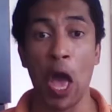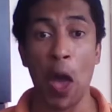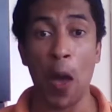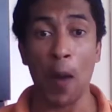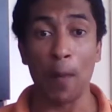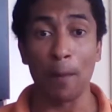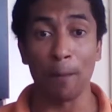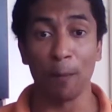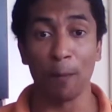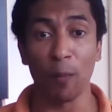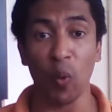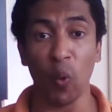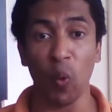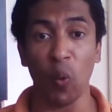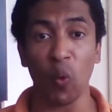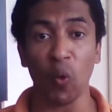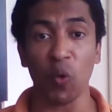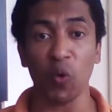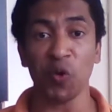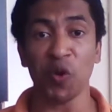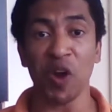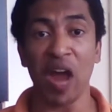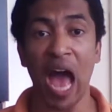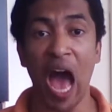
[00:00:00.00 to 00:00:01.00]

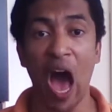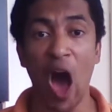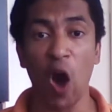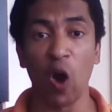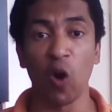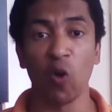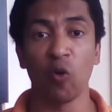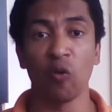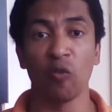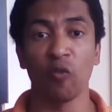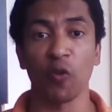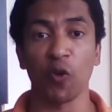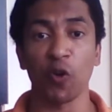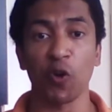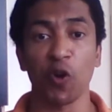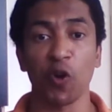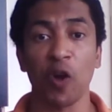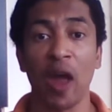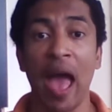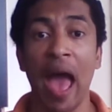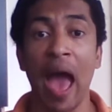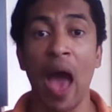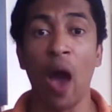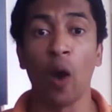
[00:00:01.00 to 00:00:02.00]
Moreover,
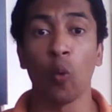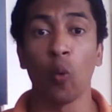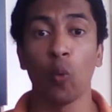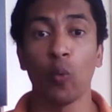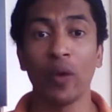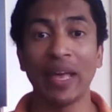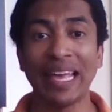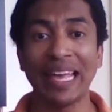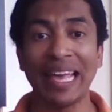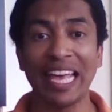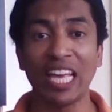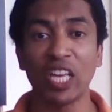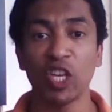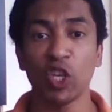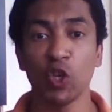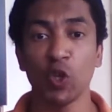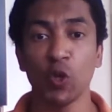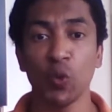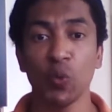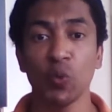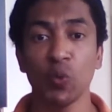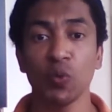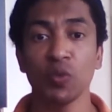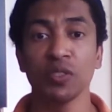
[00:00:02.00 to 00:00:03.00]
we
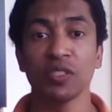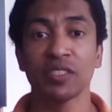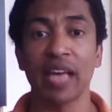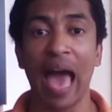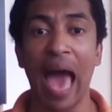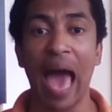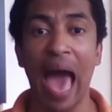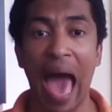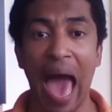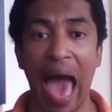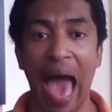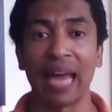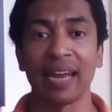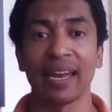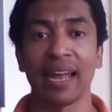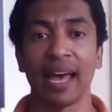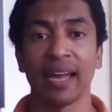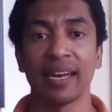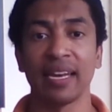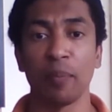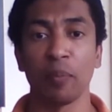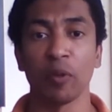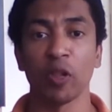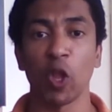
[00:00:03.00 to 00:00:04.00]
use
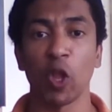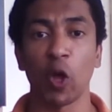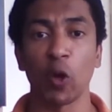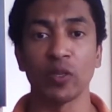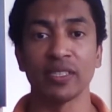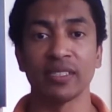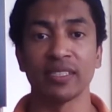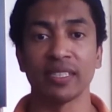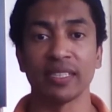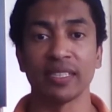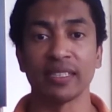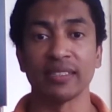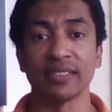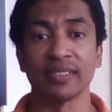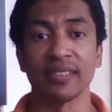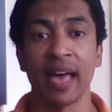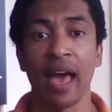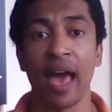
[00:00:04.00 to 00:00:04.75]
anadiplosis